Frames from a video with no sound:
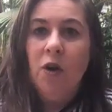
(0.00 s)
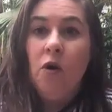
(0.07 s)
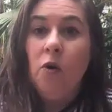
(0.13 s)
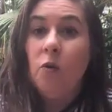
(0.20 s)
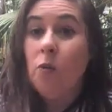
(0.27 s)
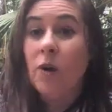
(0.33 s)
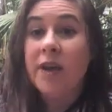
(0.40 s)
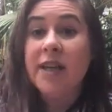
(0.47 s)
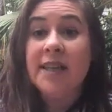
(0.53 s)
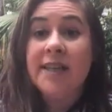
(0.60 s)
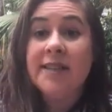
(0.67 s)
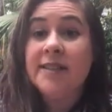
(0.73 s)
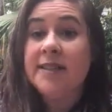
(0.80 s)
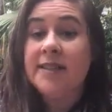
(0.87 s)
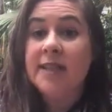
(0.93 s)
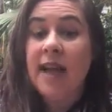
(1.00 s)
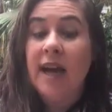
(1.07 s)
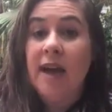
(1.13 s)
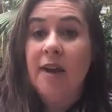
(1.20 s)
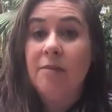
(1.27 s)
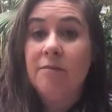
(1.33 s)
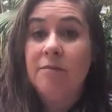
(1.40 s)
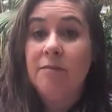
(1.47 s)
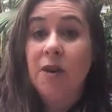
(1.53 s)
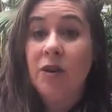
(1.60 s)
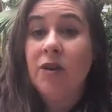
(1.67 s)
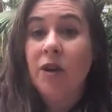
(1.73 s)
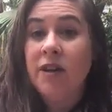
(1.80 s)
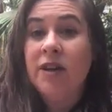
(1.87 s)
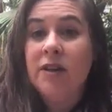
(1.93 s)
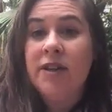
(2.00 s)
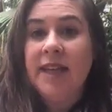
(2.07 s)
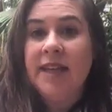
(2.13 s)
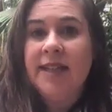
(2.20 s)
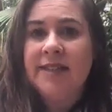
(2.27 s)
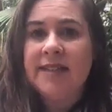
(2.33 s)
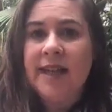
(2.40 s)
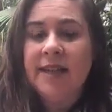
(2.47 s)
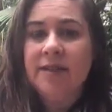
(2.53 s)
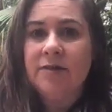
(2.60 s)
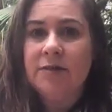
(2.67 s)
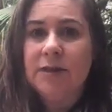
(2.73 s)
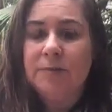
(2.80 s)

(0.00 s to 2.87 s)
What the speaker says: what it is, on getting sales,